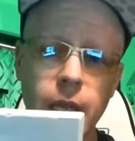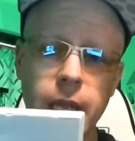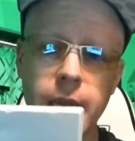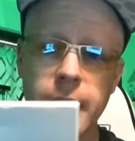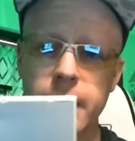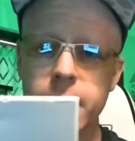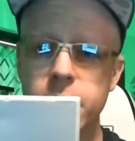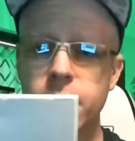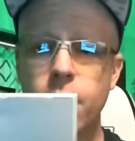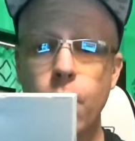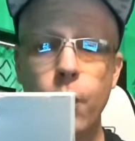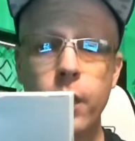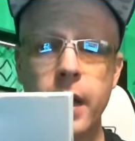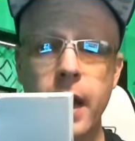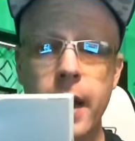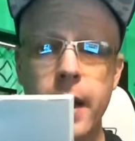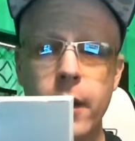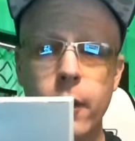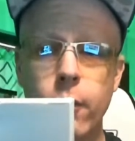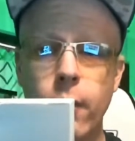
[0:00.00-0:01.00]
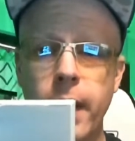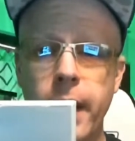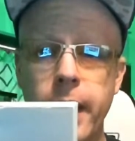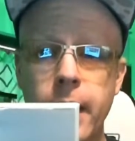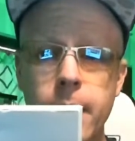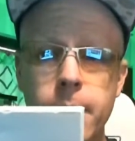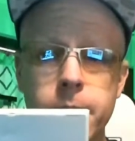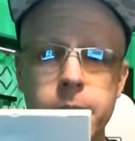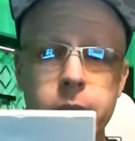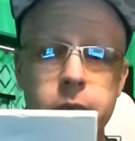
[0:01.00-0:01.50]
It is 48
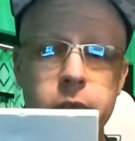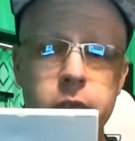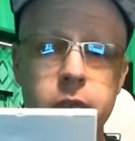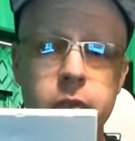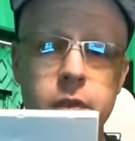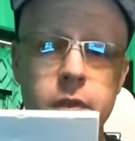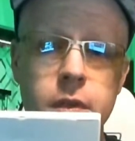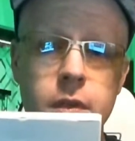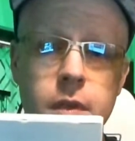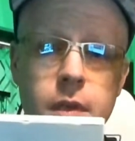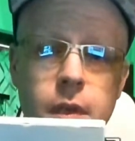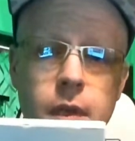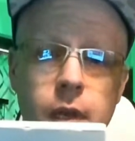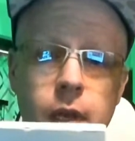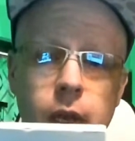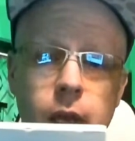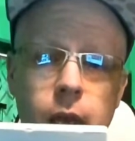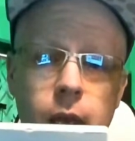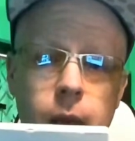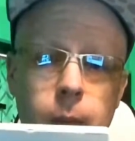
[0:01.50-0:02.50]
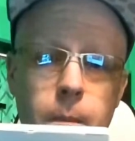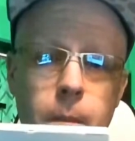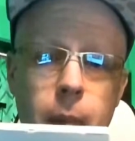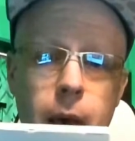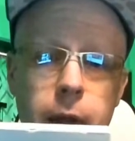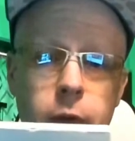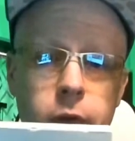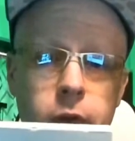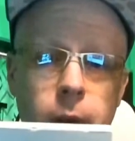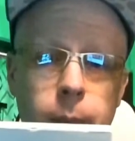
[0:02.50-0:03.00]
grams,
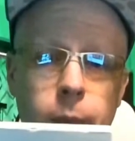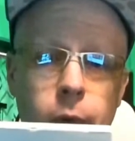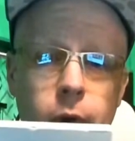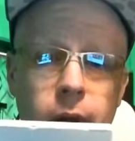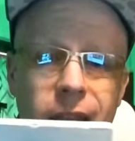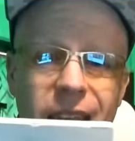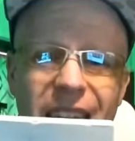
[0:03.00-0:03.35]
model number